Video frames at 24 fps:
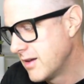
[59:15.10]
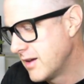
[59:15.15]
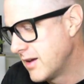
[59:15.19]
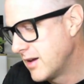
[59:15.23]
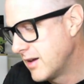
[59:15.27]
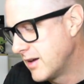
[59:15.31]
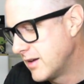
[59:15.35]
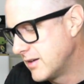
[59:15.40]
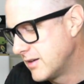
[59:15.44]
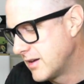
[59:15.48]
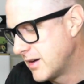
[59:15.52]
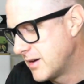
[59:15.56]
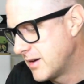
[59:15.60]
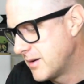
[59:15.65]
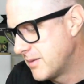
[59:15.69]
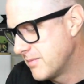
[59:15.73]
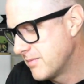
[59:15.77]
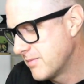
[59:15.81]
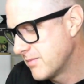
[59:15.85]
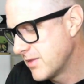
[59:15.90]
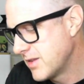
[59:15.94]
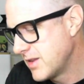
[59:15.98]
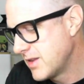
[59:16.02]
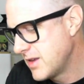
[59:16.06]
And
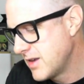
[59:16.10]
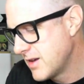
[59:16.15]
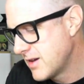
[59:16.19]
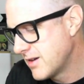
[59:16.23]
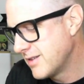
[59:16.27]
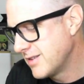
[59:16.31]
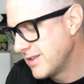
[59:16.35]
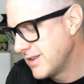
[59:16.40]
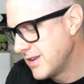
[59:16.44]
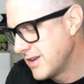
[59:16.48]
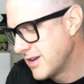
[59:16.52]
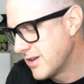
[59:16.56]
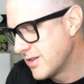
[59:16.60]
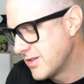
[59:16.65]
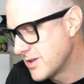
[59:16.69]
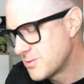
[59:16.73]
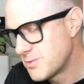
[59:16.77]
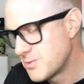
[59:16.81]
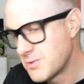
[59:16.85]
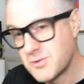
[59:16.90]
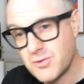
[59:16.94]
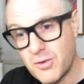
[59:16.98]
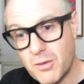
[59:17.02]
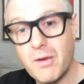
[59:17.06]

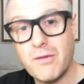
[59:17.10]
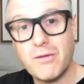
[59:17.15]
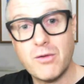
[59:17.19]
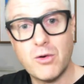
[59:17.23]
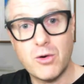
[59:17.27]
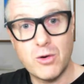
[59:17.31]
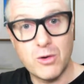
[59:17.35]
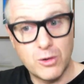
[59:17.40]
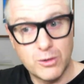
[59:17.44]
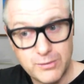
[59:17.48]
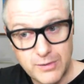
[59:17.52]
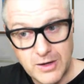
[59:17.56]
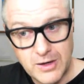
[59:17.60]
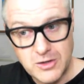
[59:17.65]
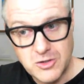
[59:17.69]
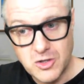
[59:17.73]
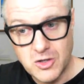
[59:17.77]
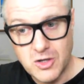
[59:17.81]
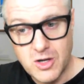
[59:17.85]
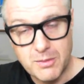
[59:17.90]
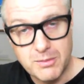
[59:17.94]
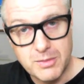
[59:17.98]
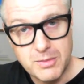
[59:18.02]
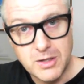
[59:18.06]
this was from a very
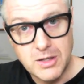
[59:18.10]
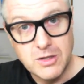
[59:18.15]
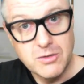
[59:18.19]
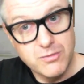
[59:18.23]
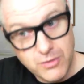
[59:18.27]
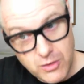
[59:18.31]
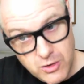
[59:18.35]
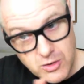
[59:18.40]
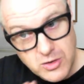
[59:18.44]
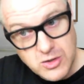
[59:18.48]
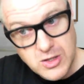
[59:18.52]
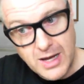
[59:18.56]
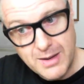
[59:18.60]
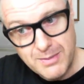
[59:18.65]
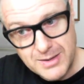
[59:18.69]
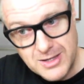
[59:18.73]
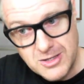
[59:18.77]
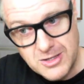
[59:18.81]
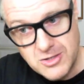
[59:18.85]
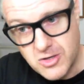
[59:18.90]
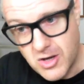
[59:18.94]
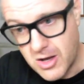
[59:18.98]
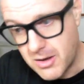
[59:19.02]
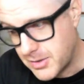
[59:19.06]
old-fashioned company, very
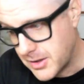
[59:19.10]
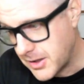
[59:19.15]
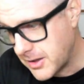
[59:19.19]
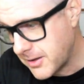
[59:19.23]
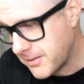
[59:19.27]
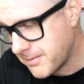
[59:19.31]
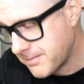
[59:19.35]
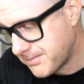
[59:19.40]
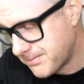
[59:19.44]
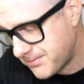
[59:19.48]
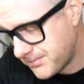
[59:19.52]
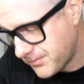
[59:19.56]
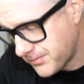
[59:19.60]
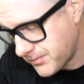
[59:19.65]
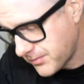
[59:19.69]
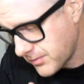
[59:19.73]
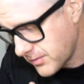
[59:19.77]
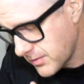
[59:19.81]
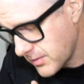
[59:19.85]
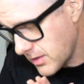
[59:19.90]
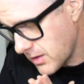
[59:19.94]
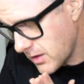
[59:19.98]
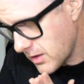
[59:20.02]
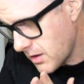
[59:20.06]
Japanese company.
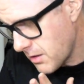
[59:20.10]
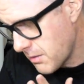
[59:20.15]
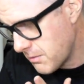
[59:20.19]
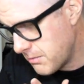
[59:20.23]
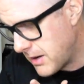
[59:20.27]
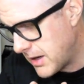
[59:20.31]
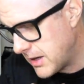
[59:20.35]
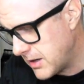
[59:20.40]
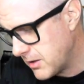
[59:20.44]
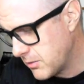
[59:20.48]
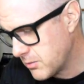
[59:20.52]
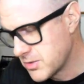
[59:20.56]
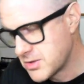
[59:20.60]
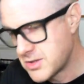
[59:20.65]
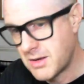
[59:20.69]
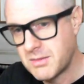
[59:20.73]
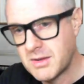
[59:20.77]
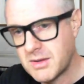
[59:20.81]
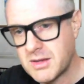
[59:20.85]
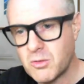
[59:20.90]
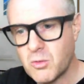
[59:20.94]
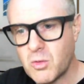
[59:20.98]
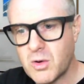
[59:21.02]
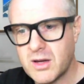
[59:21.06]
But it was
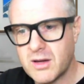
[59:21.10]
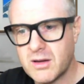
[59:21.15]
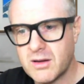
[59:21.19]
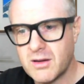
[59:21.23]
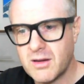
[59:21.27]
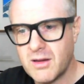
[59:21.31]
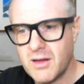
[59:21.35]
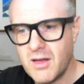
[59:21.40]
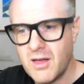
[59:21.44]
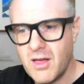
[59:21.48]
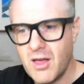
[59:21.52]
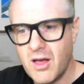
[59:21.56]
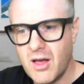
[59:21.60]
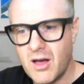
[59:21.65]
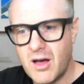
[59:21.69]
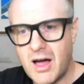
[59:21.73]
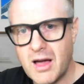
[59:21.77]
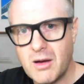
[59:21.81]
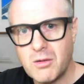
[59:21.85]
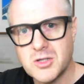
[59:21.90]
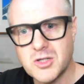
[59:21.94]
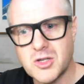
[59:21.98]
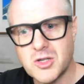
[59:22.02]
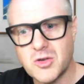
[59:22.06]
something where
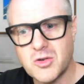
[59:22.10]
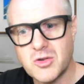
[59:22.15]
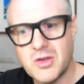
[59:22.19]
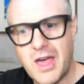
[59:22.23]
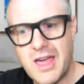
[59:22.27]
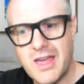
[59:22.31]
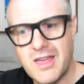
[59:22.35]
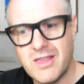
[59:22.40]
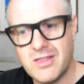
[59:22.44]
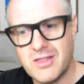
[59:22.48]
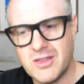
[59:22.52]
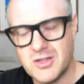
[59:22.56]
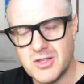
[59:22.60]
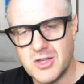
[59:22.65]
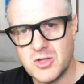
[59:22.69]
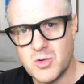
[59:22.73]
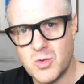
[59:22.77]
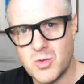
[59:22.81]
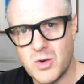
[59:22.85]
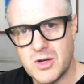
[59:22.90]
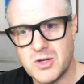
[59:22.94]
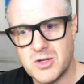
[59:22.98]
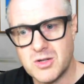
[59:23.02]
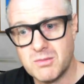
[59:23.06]
I was okay in the
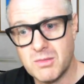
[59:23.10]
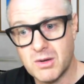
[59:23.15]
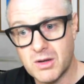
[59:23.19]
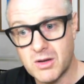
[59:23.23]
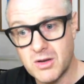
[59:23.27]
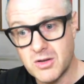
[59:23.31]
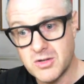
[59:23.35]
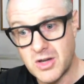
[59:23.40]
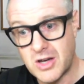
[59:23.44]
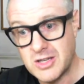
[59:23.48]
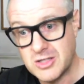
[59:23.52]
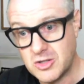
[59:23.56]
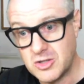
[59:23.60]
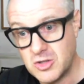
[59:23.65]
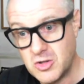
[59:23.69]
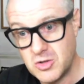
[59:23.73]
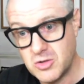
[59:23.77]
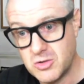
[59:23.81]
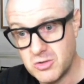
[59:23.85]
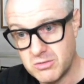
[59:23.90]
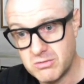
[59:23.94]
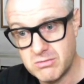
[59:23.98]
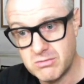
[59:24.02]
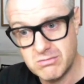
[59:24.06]
situation because I
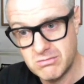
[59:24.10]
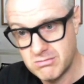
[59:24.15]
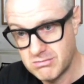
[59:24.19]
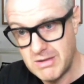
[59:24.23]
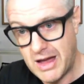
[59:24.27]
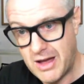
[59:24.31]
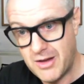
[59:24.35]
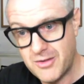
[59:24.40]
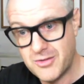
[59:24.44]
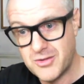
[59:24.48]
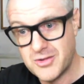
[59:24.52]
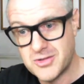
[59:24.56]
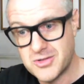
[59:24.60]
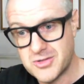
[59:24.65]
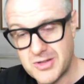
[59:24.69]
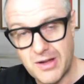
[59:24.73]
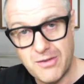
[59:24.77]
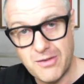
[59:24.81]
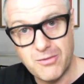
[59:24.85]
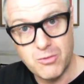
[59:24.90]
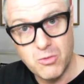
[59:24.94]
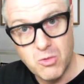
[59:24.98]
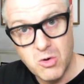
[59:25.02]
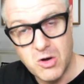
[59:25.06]
knew how this
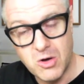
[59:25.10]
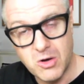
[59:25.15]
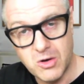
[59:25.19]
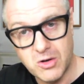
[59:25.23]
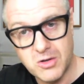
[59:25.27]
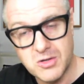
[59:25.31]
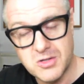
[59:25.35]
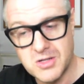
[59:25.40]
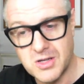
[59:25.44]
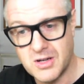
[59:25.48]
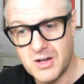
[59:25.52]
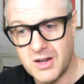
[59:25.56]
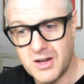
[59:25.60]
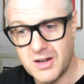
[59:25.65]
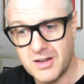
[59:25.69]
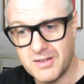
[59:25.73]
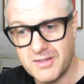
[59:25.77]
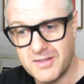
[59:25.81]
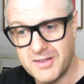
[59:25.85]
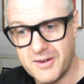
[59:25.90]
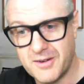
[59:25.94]
stuff works, and I